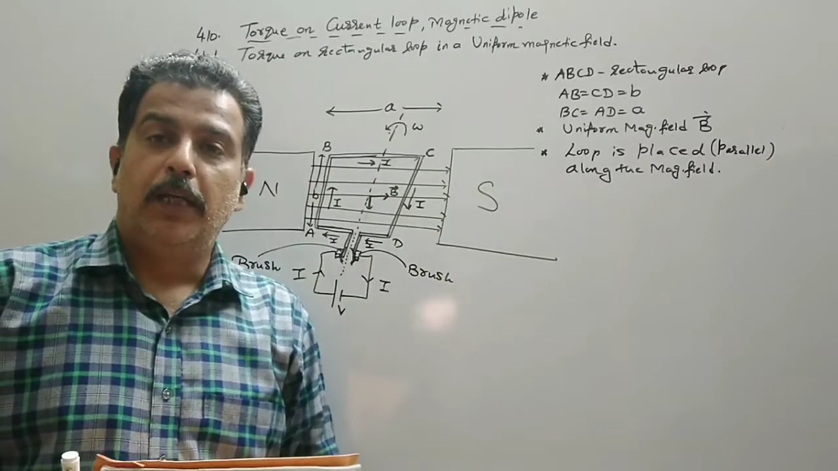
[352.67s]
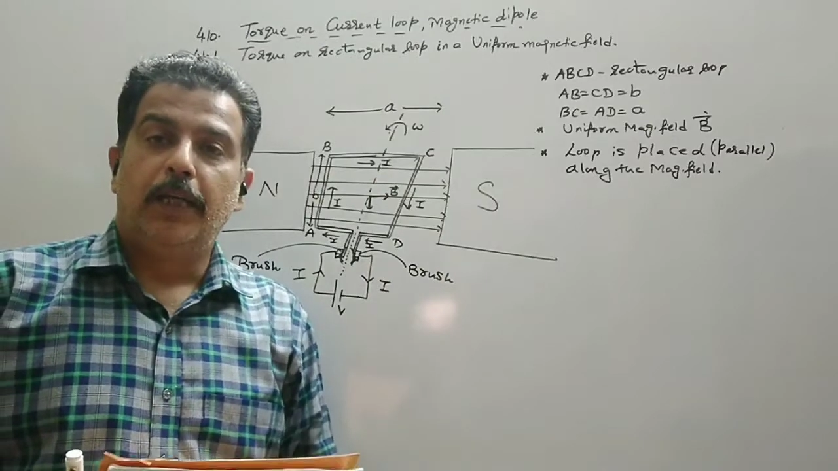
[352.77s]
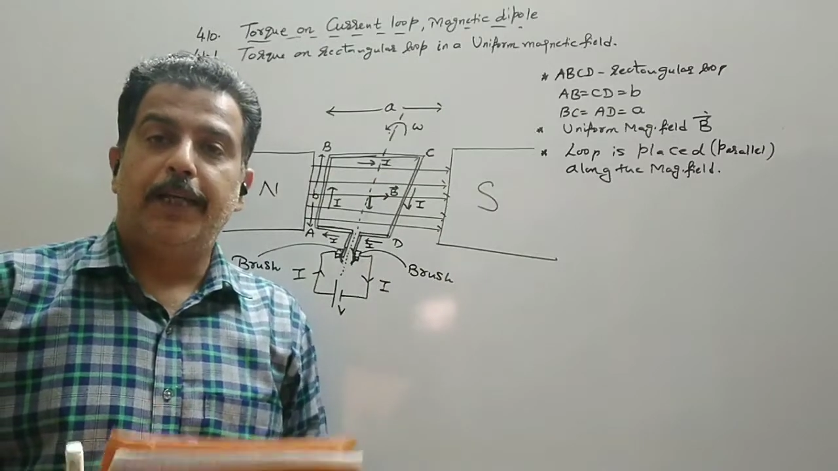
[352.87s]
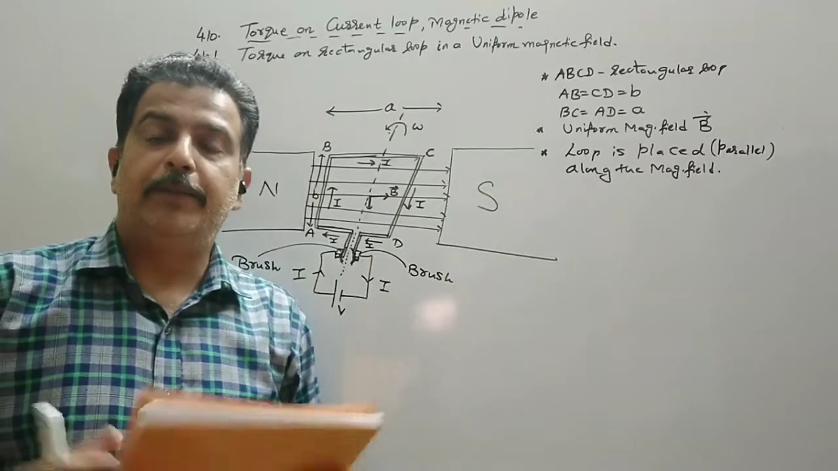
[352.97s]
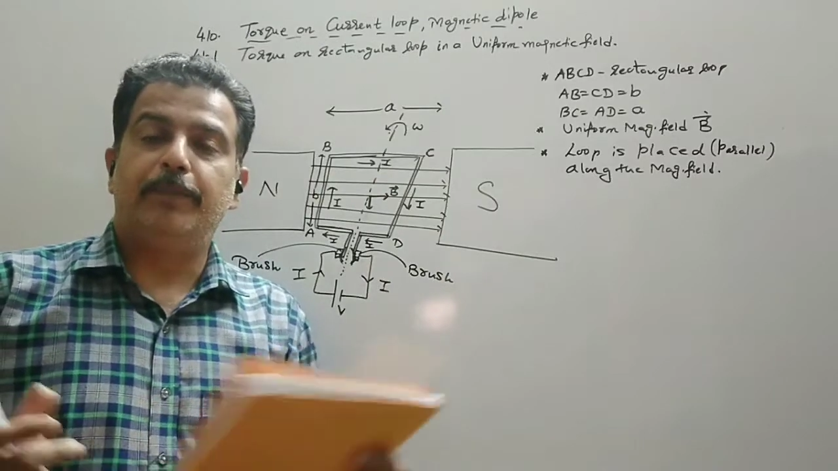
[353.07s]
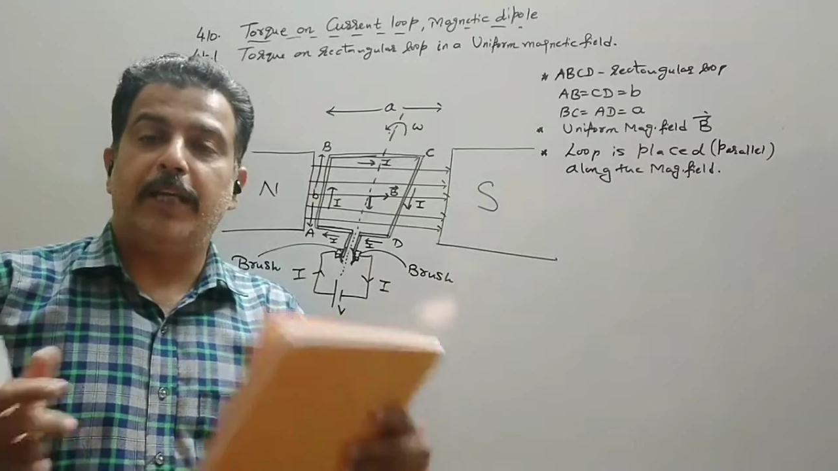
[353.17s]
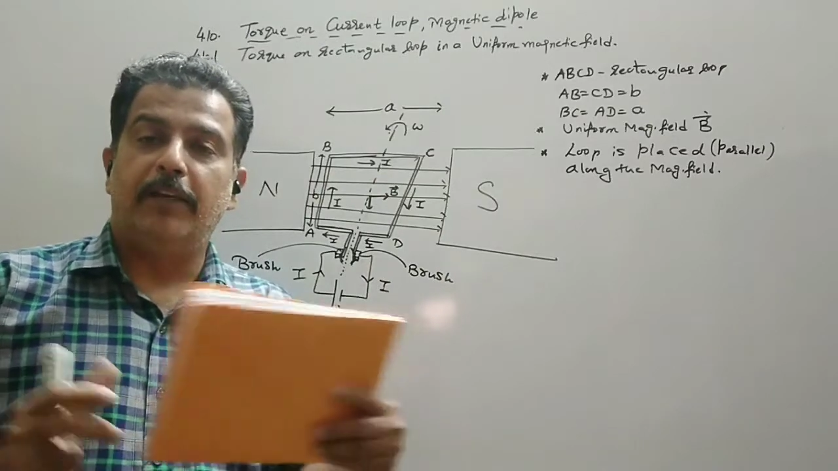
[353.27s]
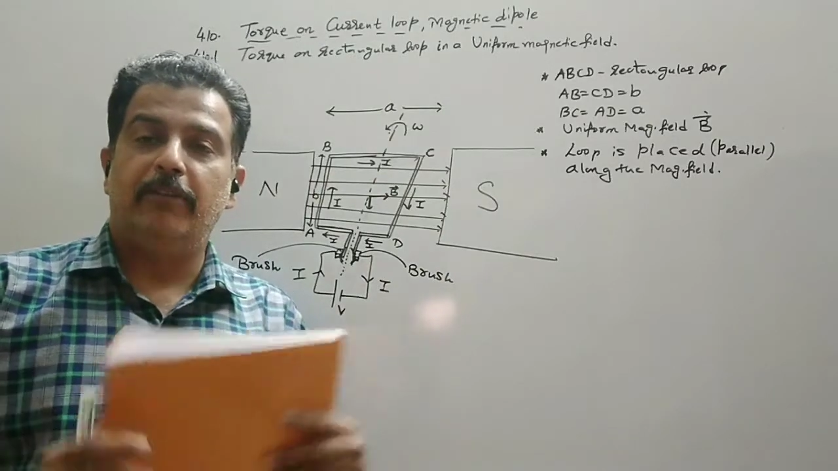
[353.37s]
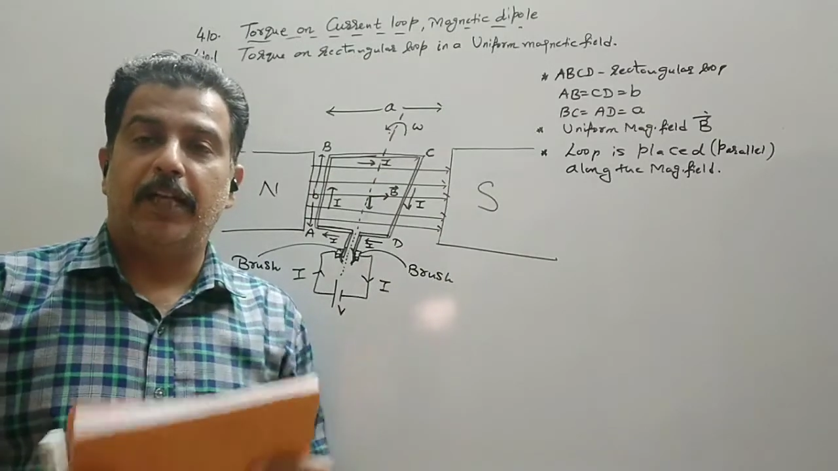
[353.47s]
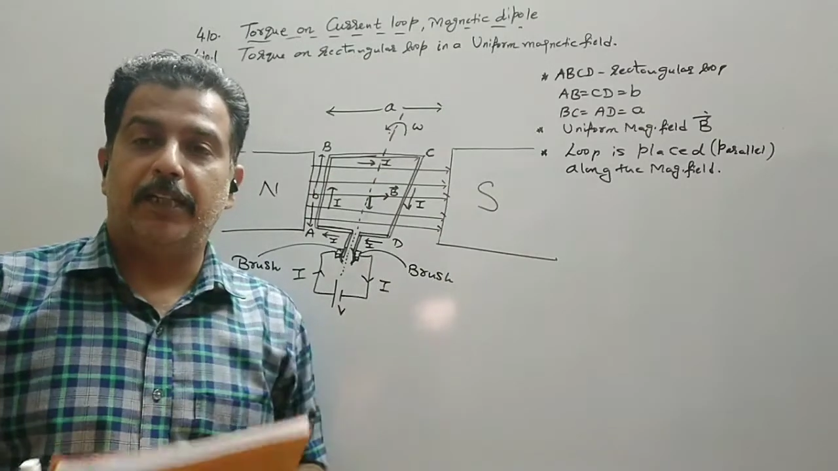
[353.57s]
it
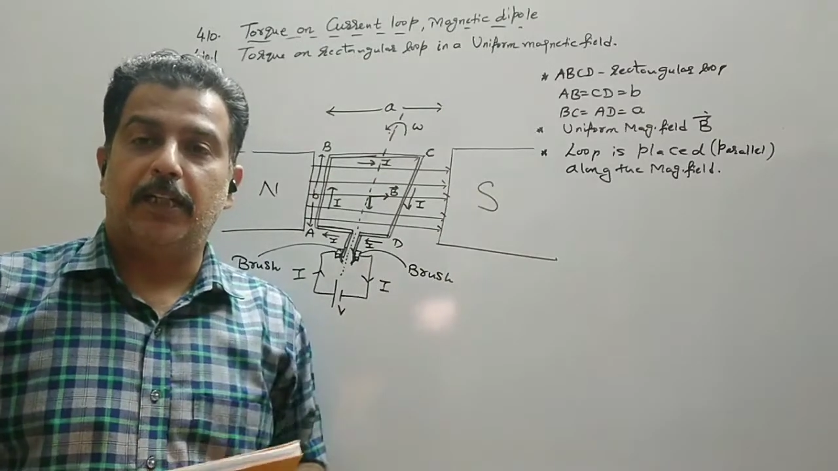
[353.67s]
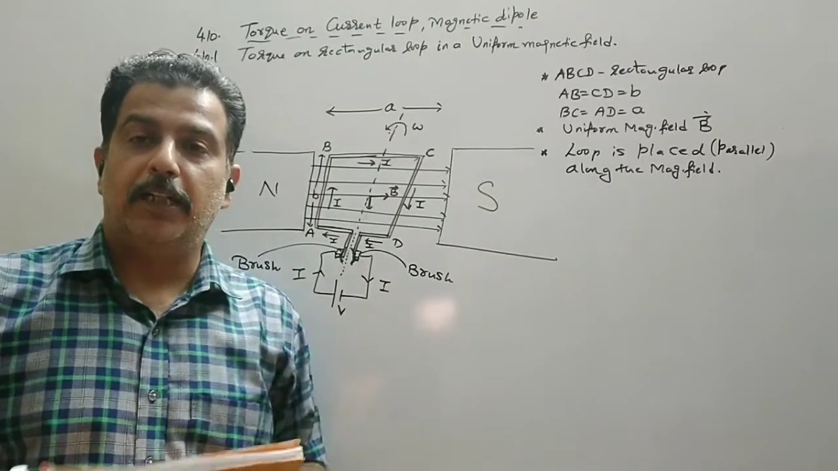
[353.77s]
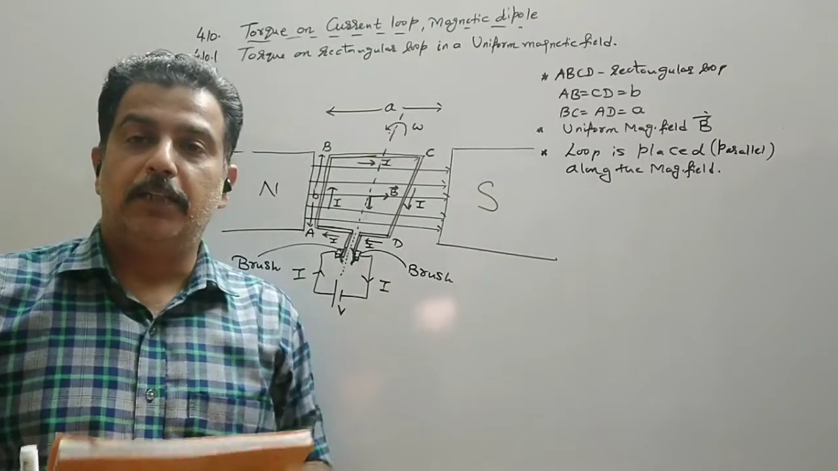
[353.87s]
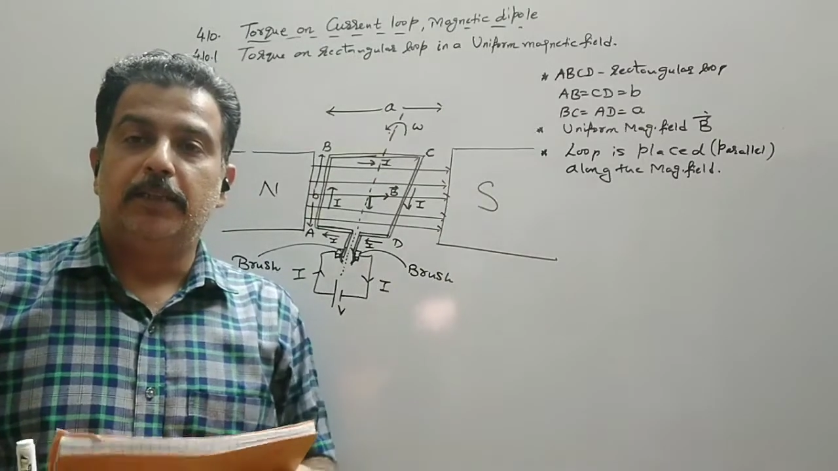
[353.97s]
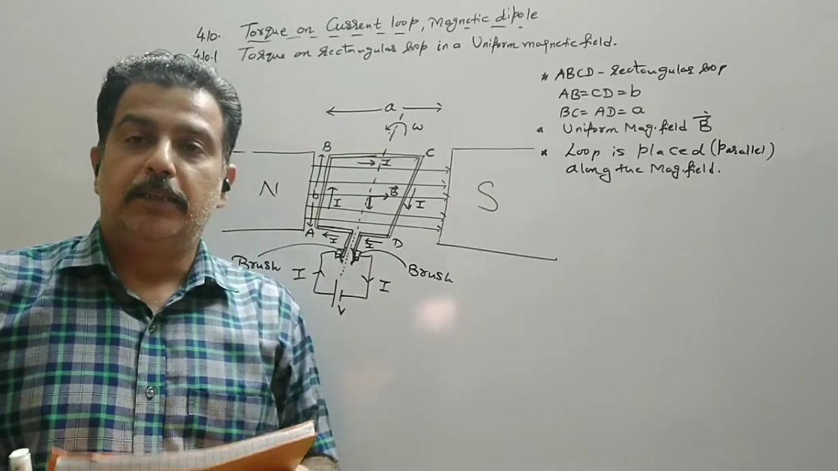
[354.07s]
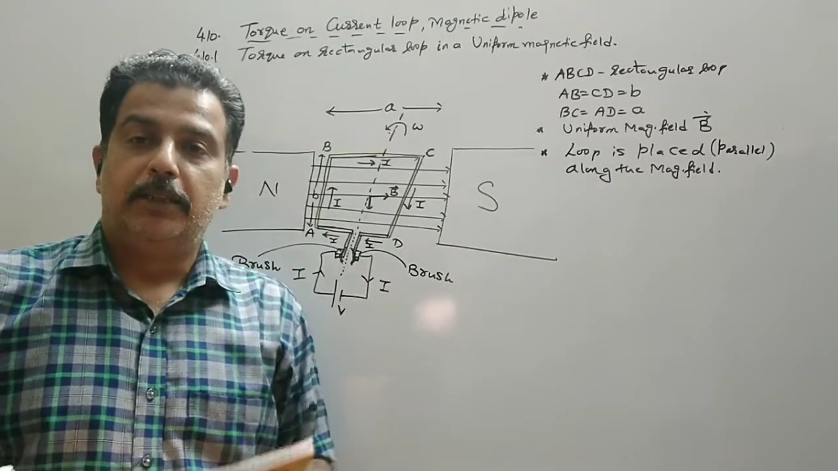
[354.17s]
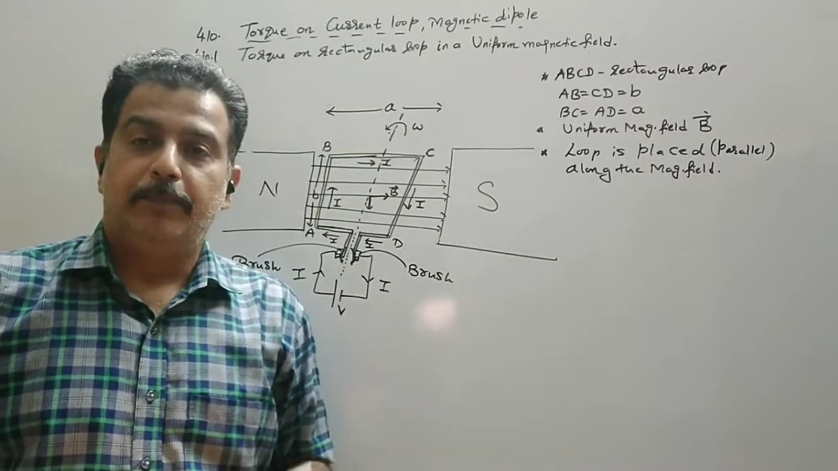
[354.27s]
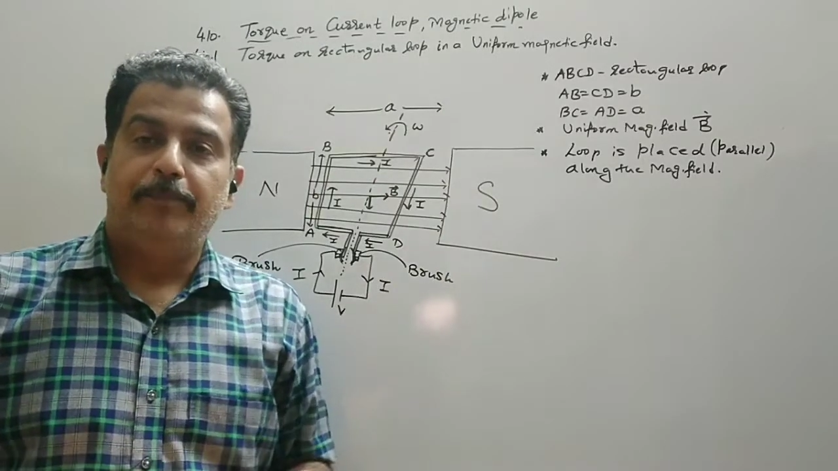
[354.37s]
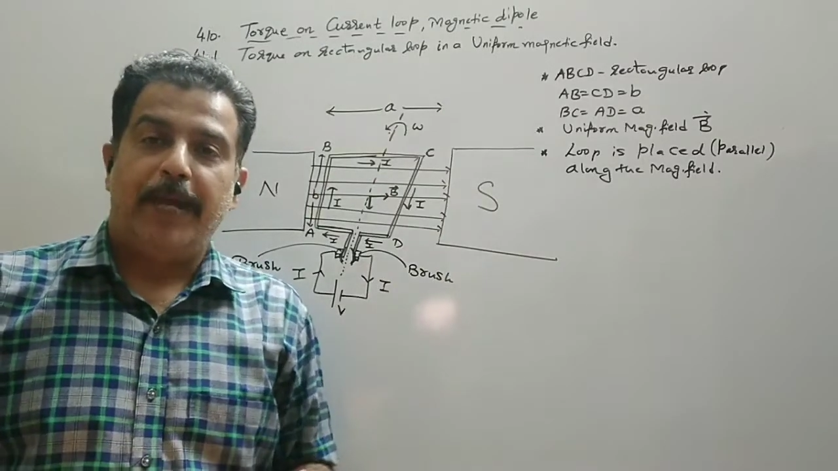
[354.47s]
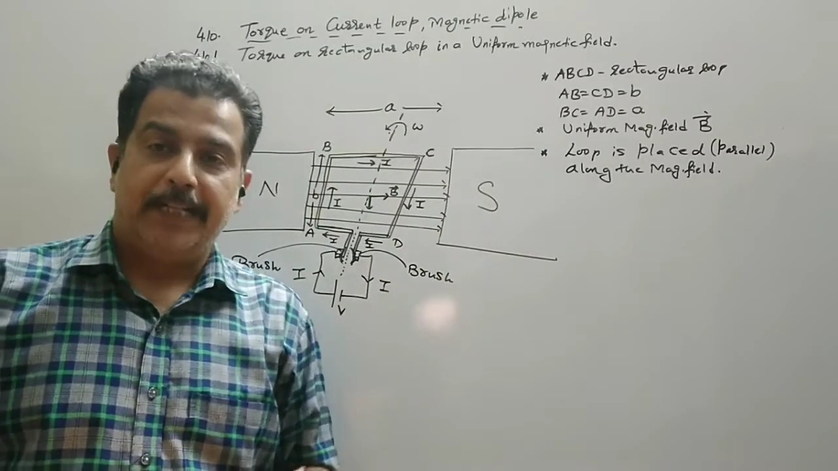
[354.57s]
behaves like a
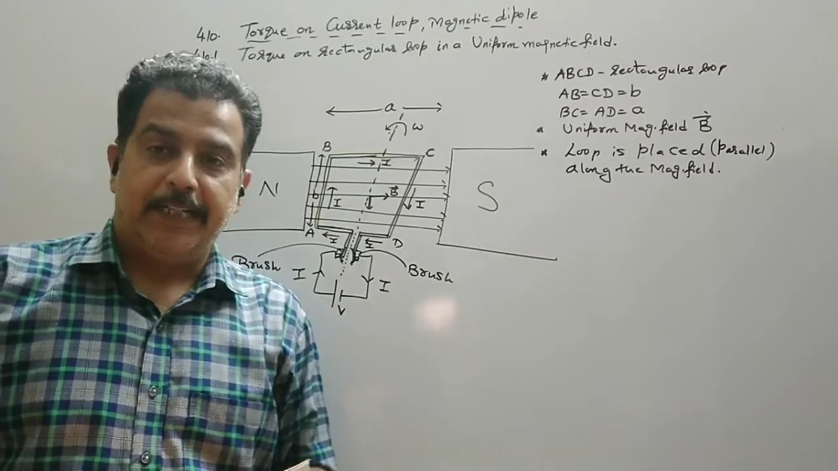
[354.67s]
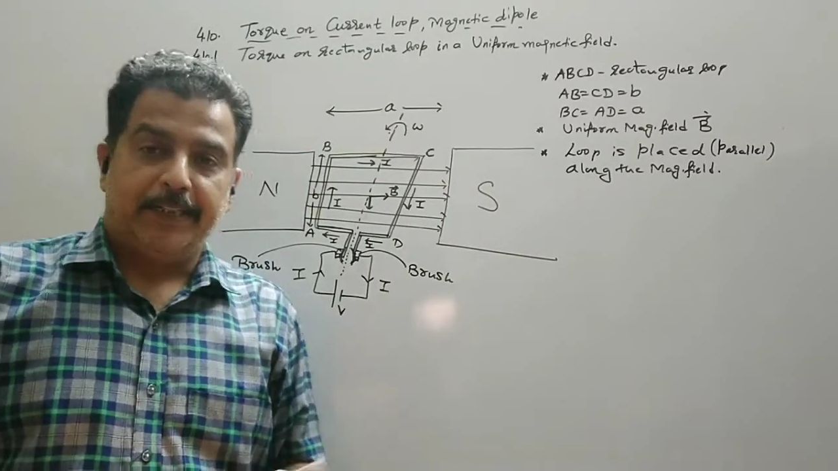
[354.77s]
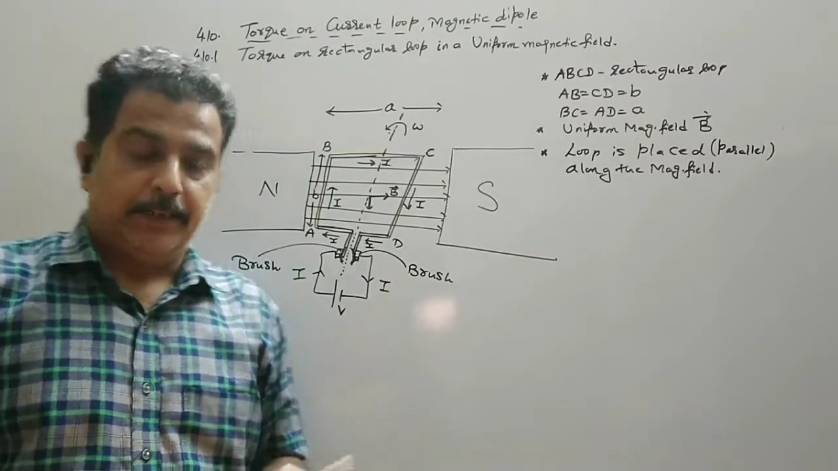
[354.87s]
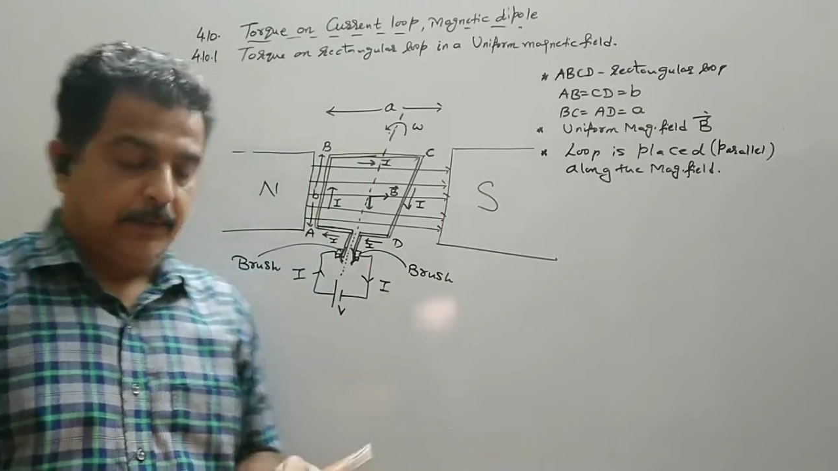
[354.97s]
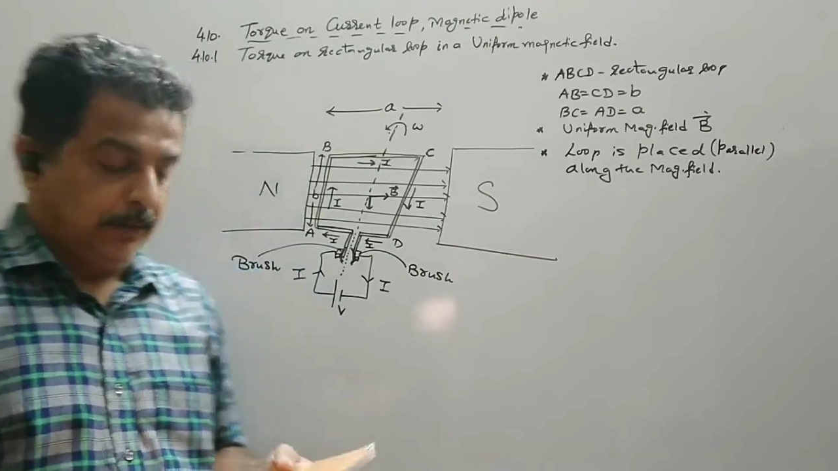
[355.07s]
magnet.